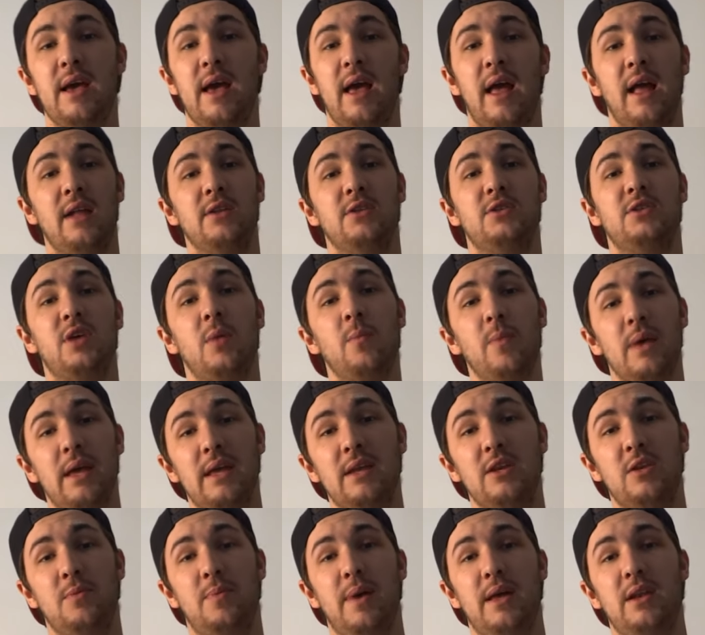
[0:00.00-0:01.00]
and some
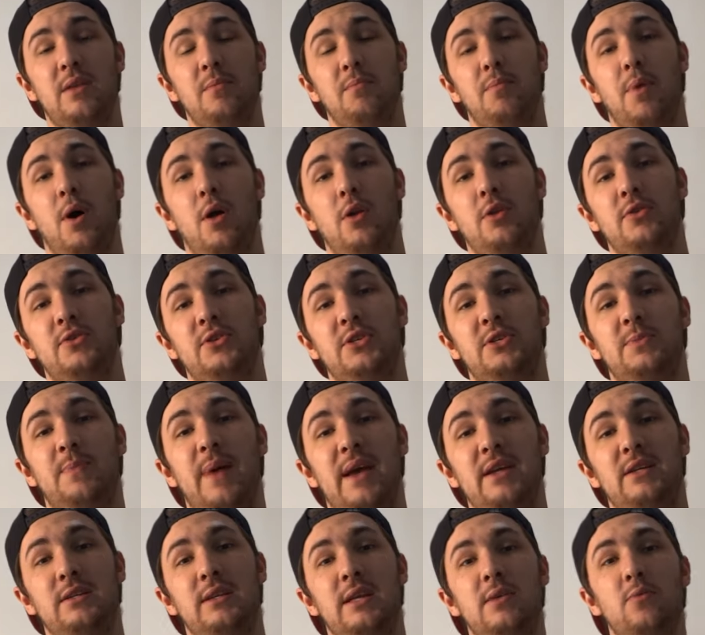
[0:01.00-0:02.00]
independent bottlers
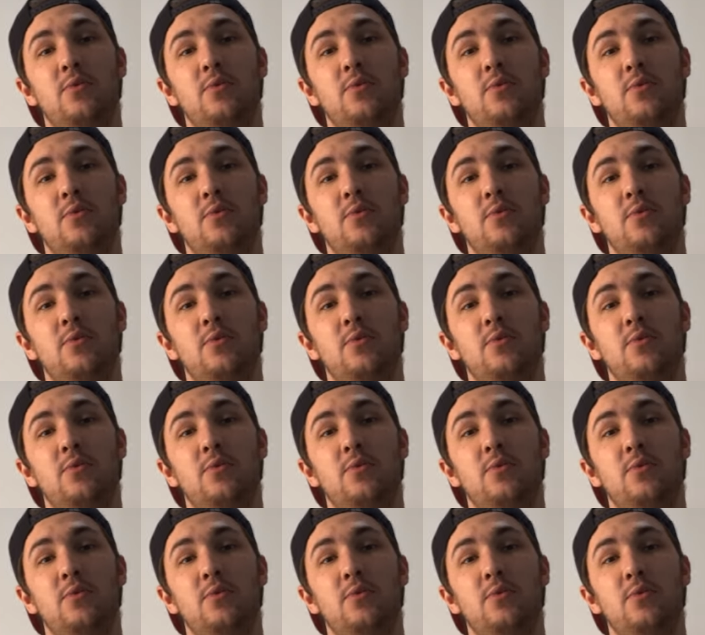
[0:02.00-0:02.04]
especially